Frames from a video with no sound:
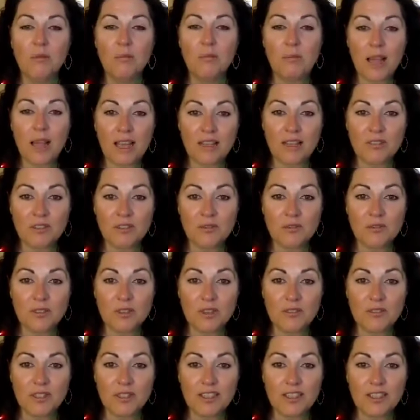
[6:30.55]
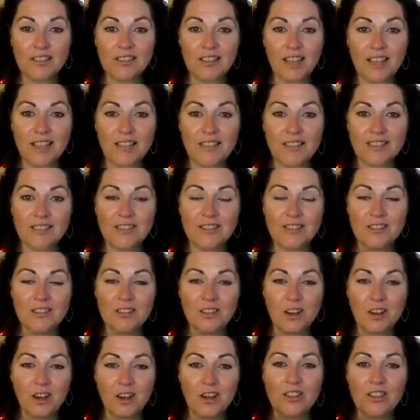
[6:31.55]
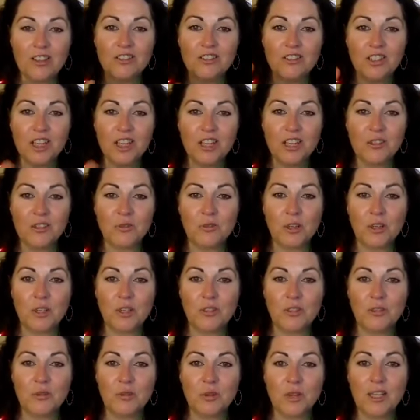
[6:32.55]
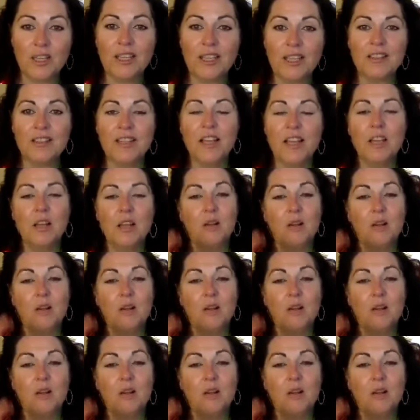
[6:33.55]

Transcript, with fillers: Masterful Living classes start January 20th,